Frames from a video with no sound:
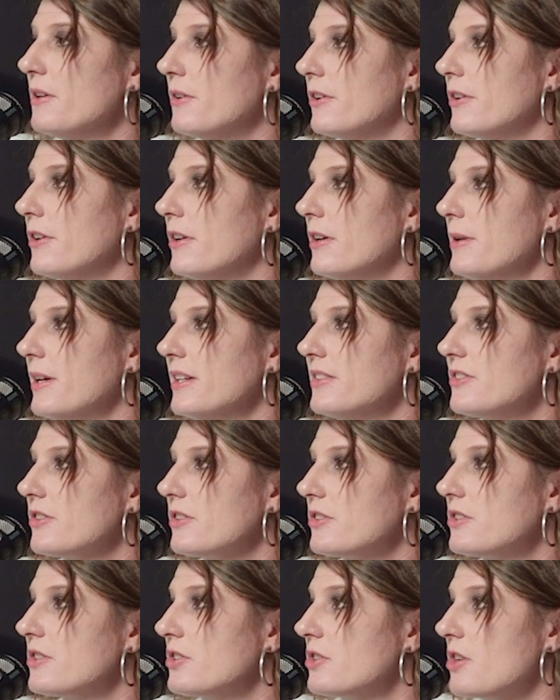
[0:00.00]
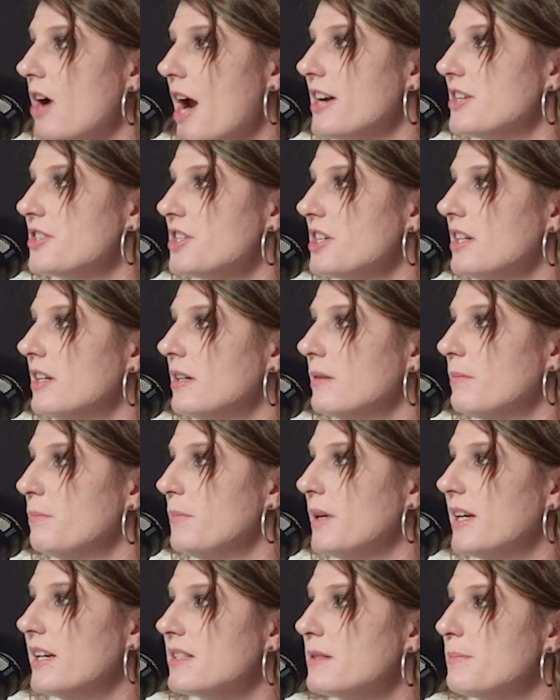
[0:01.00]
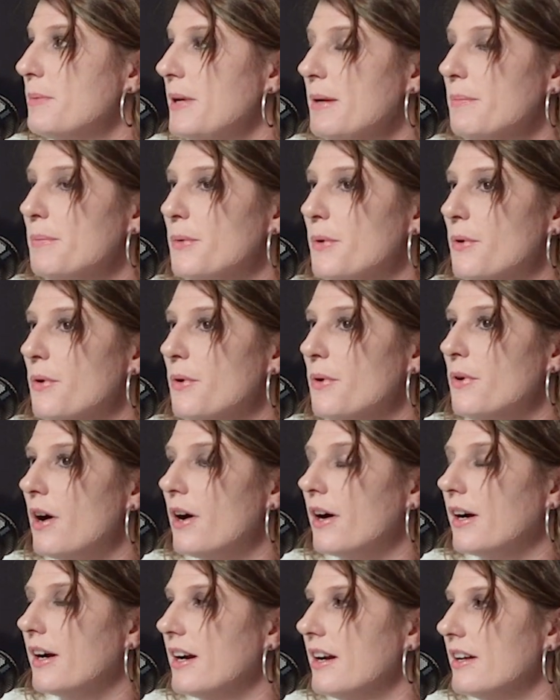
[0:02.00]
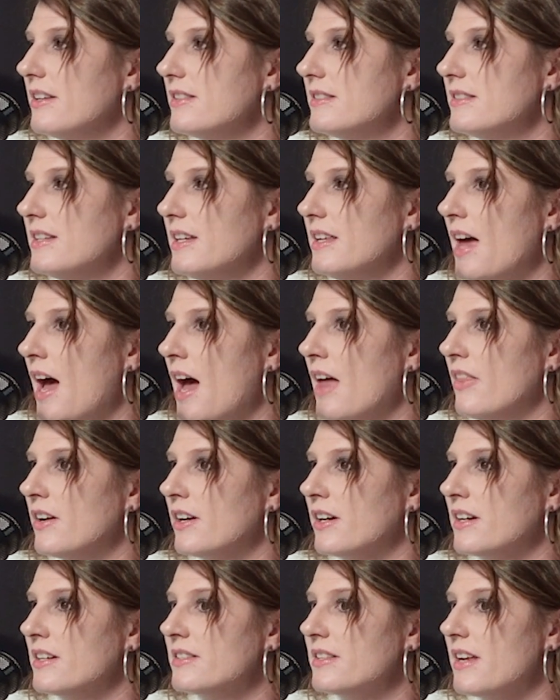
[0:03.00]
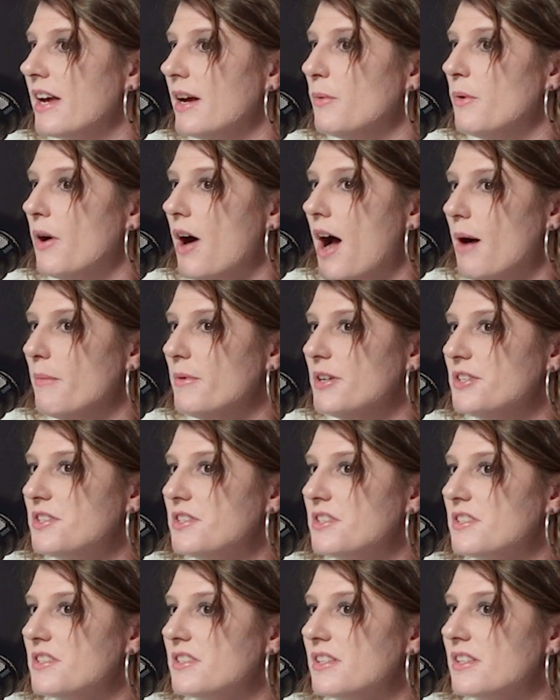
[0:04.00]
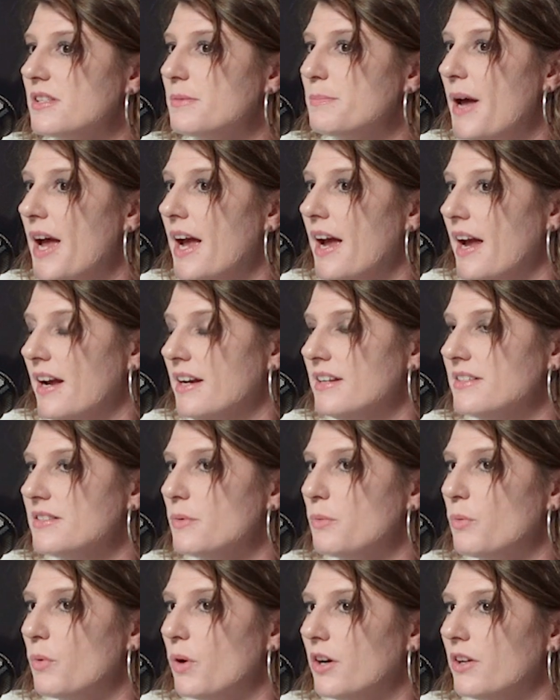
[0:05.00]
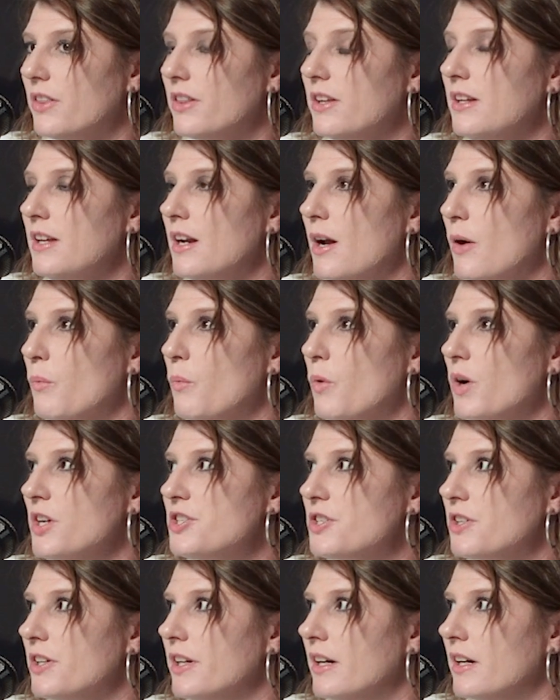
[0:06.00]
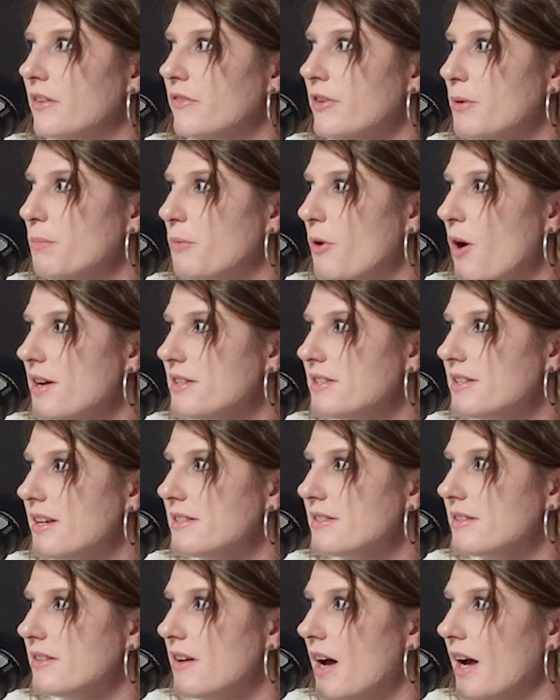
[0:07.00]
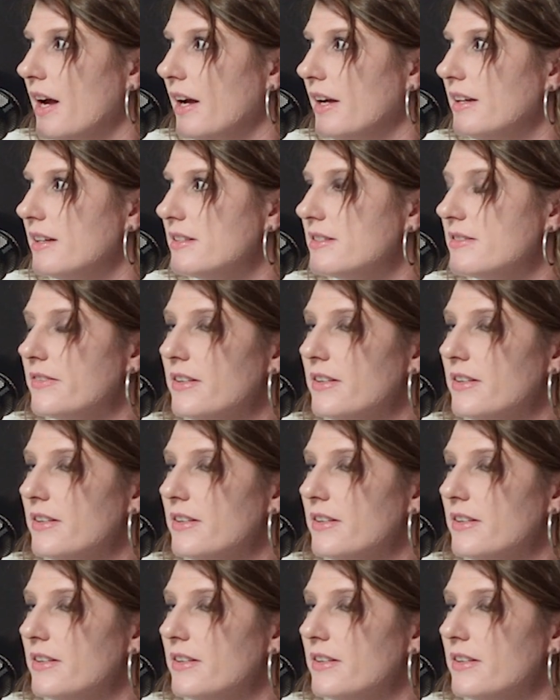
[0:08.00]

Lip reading: your recruiting strategy, because people are going to see that and they're going to say, well, how much does this pay? And is it worth, what's your interview process like?